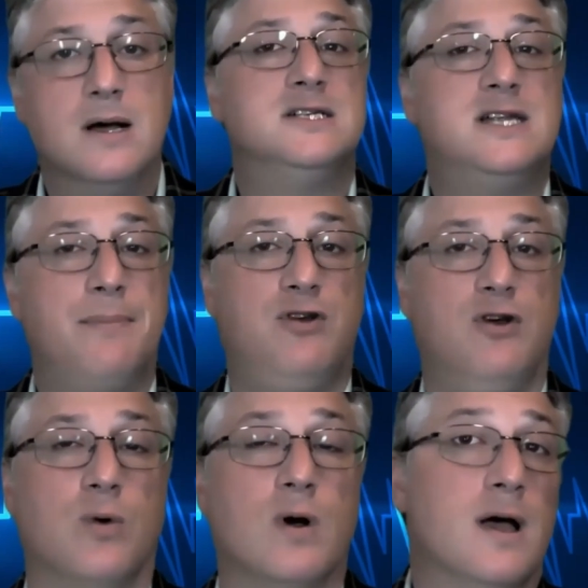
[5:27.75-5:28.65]
Step
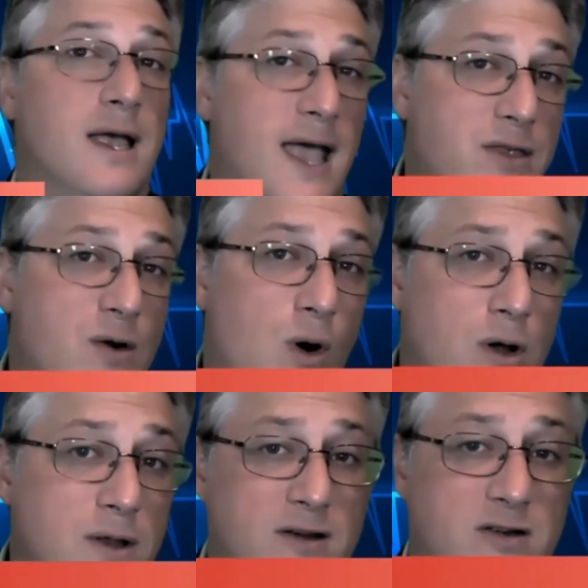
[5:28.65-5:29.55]
2, gather
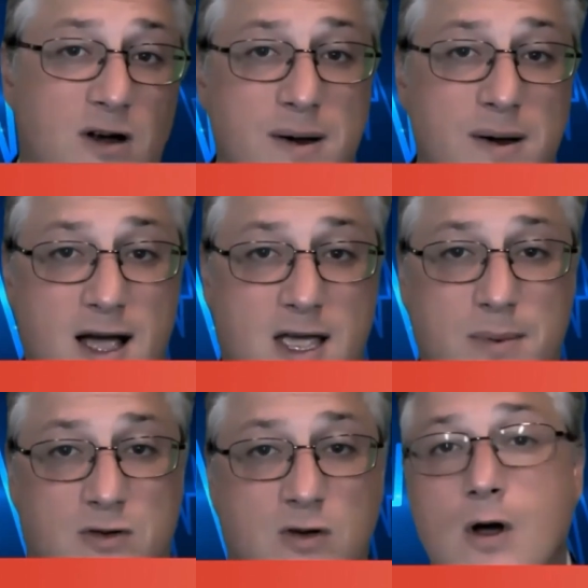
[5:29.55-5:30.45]
all necessary
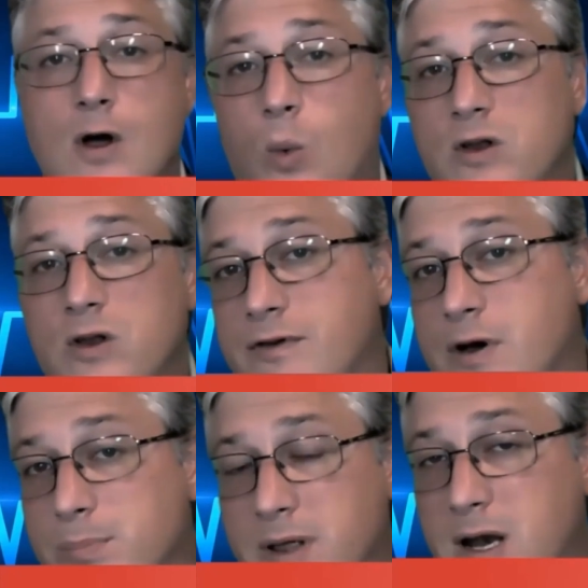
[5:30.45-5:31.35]
documents. Once
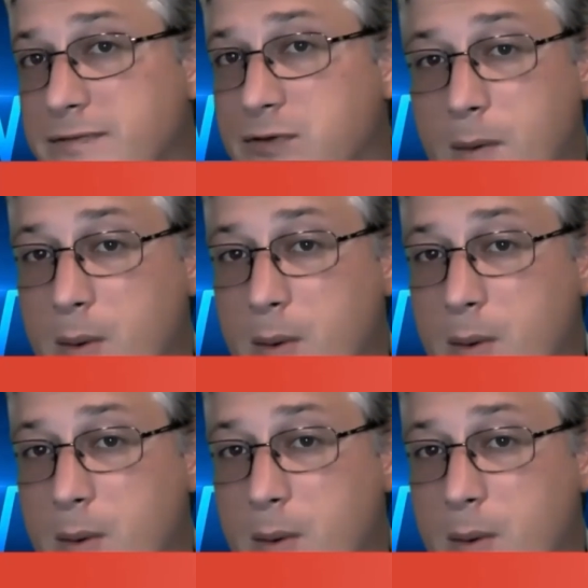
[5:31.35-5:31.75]
you've completed Form